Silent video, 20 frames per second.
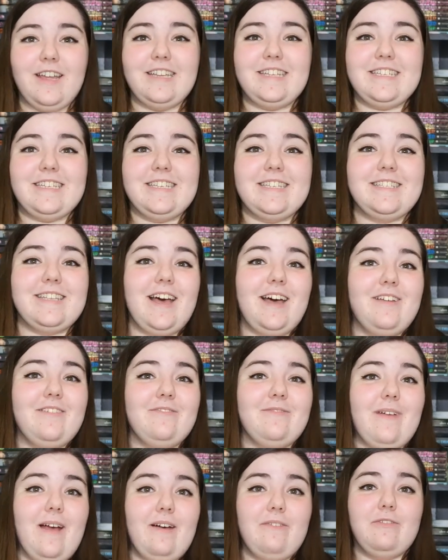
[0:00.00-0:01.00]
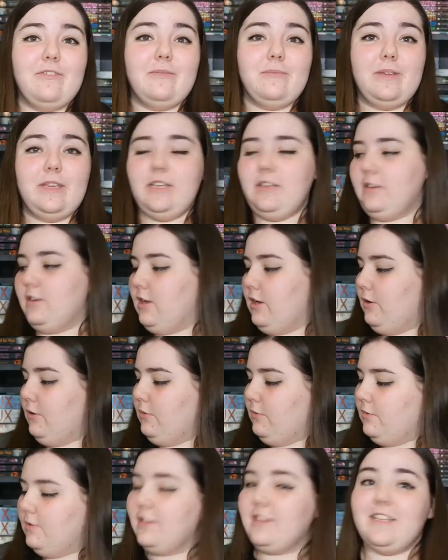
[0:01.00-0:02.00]
It is Unravel Me.
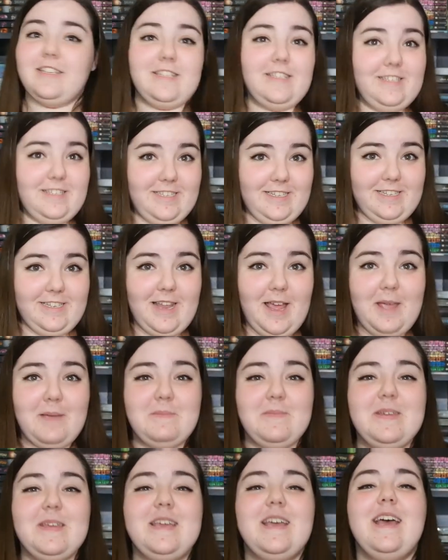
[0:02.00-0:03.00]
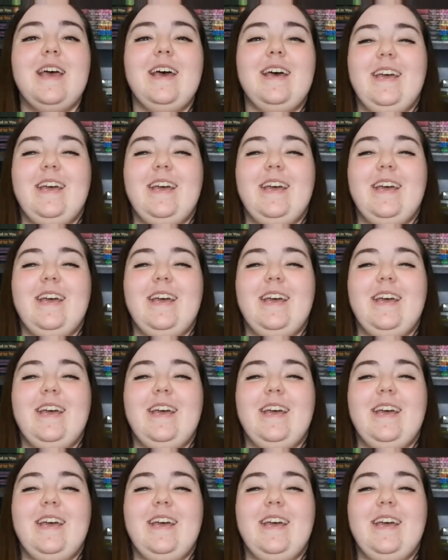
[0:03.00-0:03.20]
No, this is Ignite Me.